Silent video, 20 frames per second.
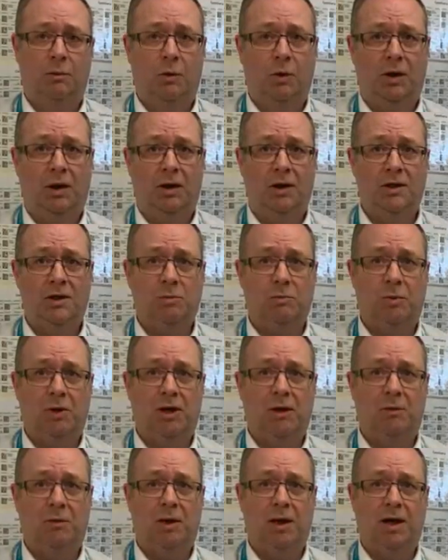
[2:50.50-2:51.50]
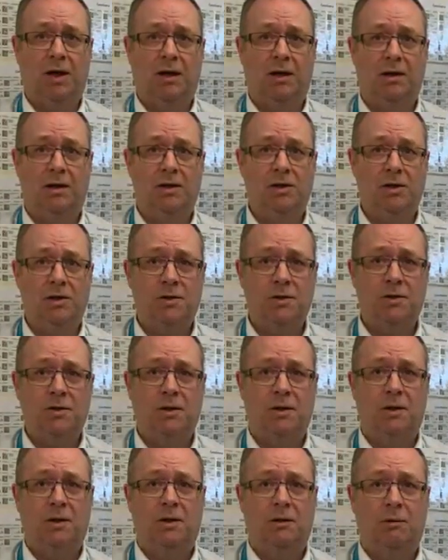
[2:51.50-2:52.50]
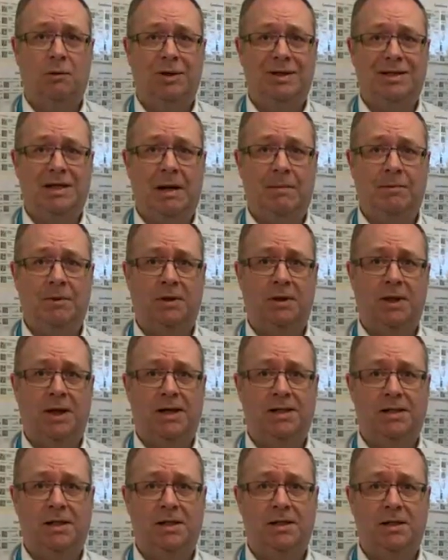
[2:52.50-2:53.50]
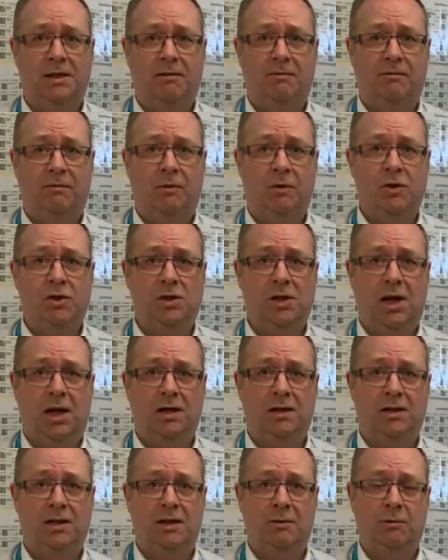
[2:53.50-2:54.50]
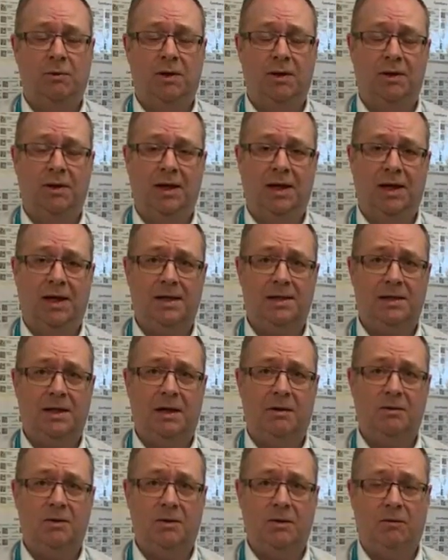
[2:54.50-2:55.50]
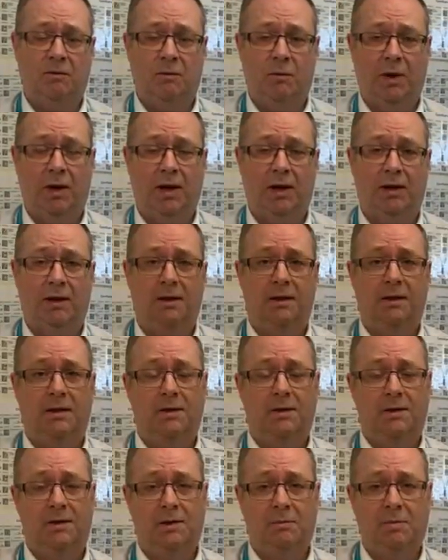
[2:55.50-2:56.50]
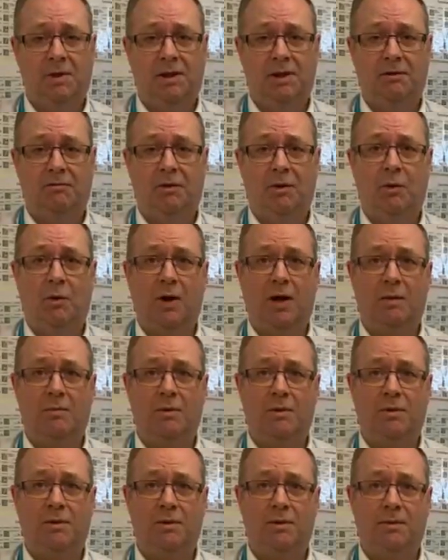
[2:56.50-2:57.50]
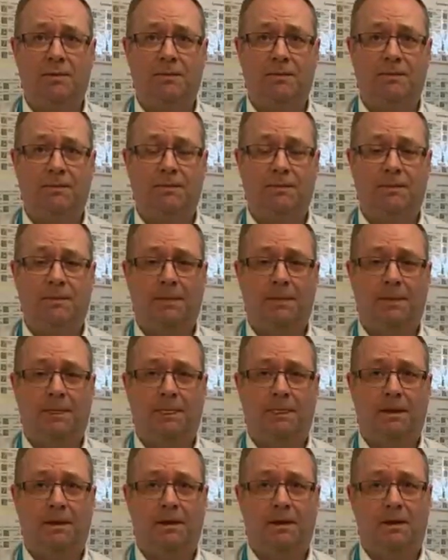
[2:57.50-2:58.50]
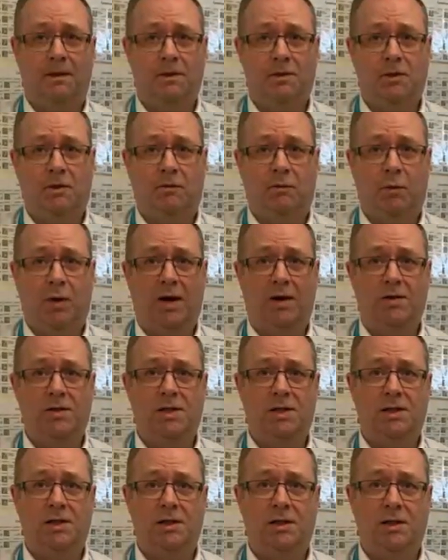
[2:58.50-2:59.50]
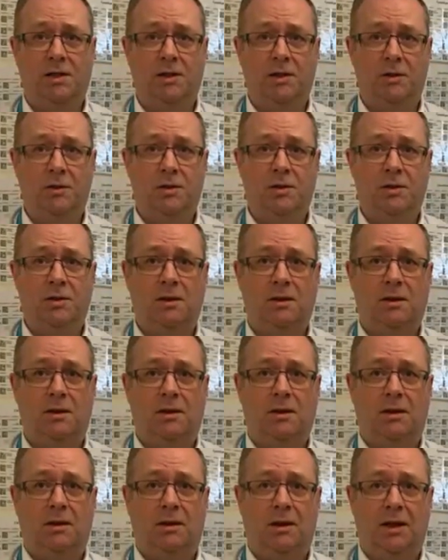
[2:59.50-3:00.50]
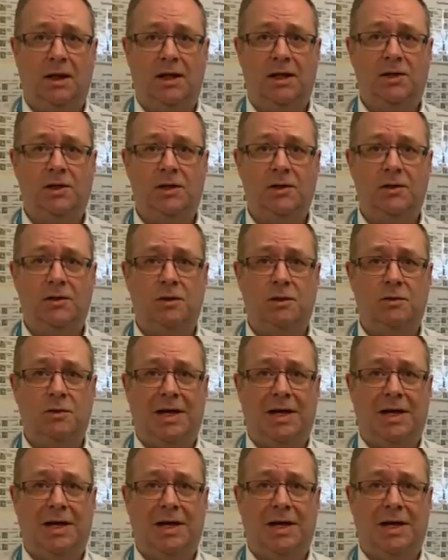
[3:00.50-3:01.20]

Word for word: Working at speed with our clinicians, we adapted the existing functionality within the CareScan software to meet the requirement. The software is easy to use. Clinicians